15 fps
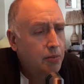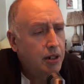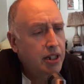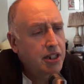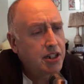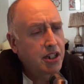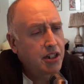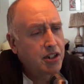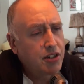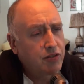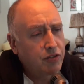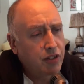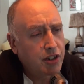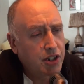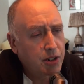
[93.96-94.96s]
My intention
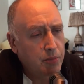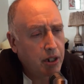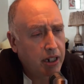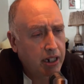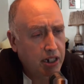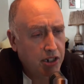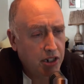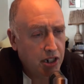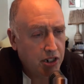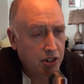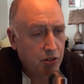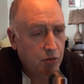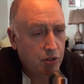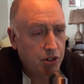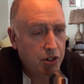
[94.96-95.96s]
for the shamanic
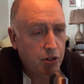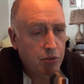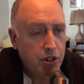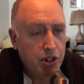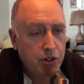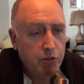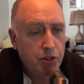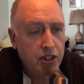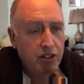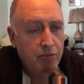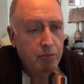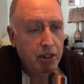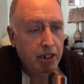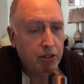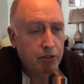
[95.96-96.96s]
session was to
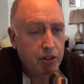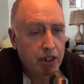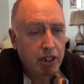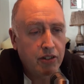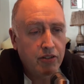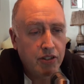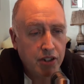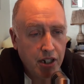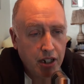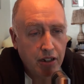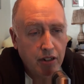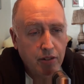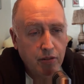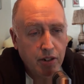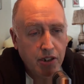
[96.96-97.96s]
retrieve my creative
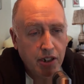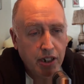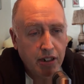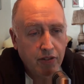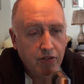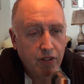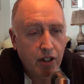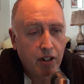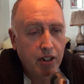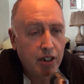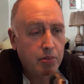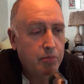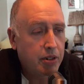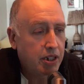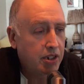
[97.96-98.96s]
center, which I felt
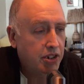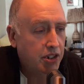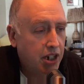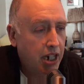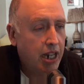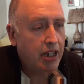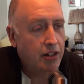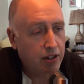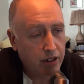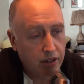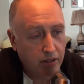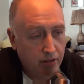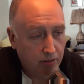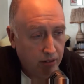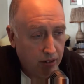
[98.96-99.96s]
had been
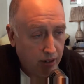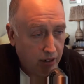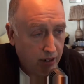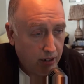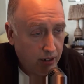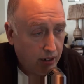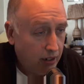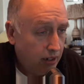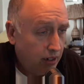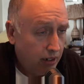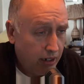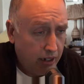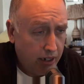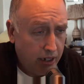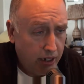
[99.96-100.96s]
scattered.
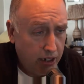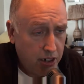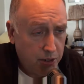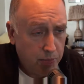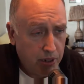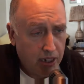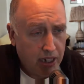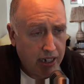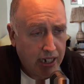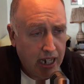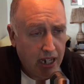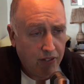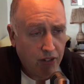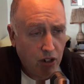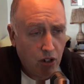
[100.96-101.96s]
It has been like
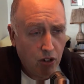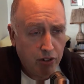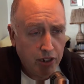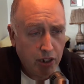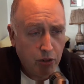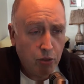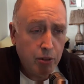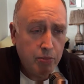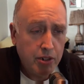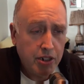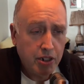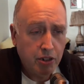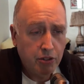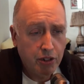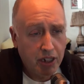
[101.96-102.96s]
having all the equipment
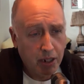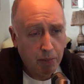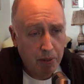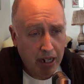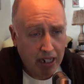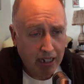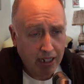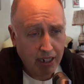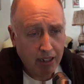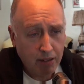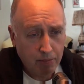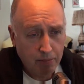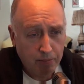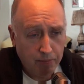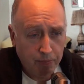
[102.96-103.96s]
to create a painting,
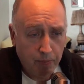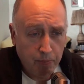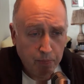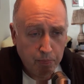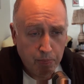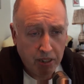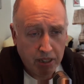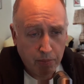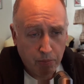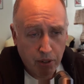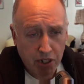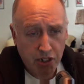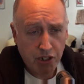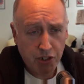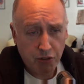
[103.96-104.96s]
but the
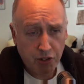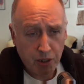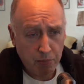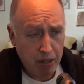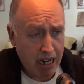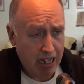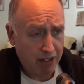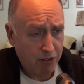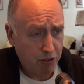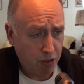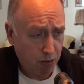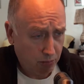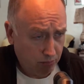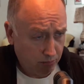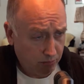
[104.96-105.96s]
brushes are in the
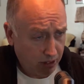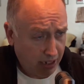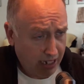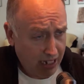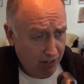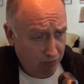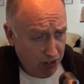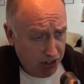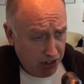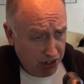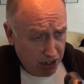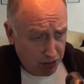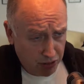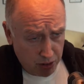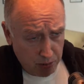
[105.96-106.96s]
bathroom, the canvas is
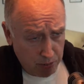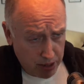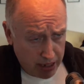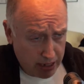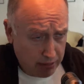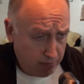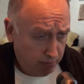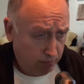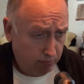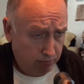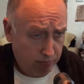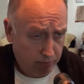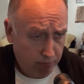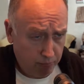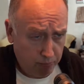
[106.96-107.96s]
under the bed,
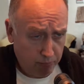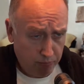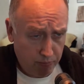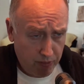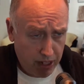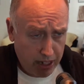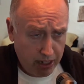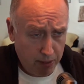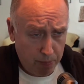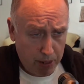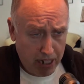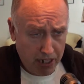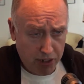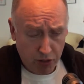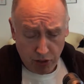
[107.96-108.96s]
and the
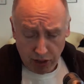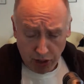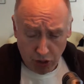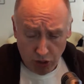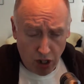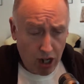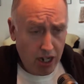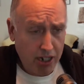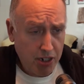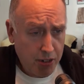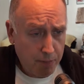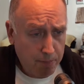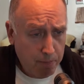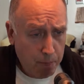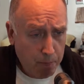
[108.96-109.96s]
paints are in the garage.